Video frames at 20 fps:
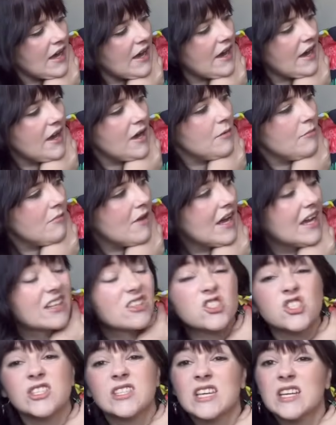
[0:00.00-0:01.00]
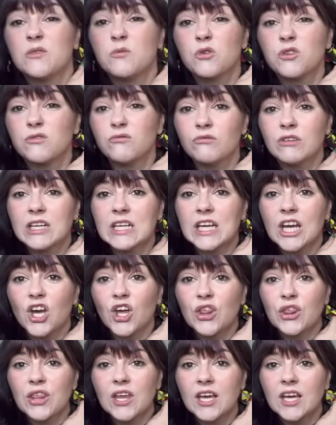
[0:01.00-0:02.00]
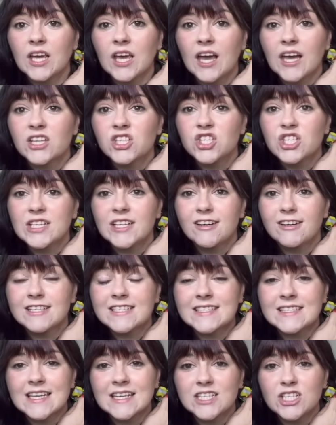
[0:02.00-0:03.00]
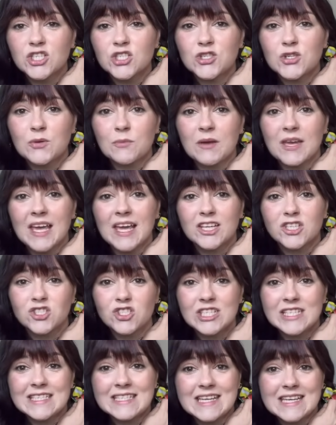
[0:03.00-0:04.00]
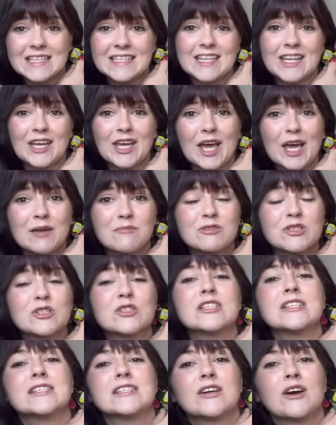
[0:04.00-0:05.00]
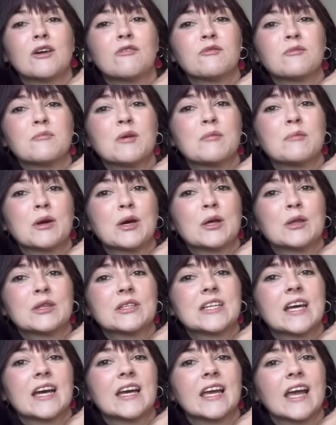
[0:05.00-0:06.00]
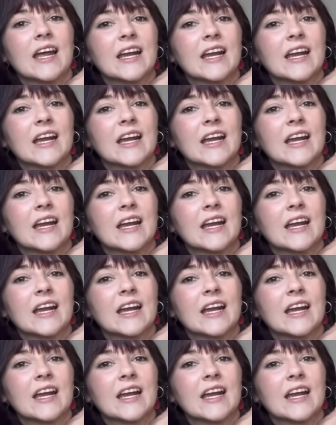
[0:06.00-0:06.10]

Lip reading: And she said it wasn't really her thing and she'd like to send it to me, and she did, and it came just in time for my birthday,